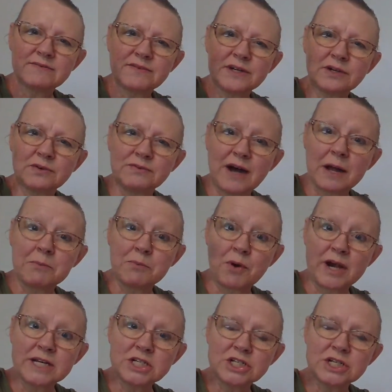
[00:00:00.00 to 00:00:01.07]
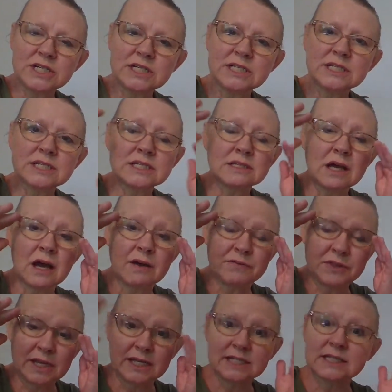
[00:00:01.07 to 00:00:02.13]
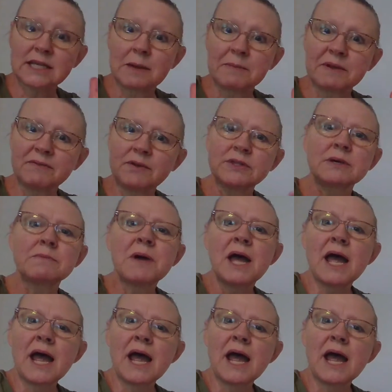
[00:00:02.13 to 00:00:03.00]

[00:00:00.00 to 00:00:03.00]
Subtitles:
feel vibrations of things coming with them.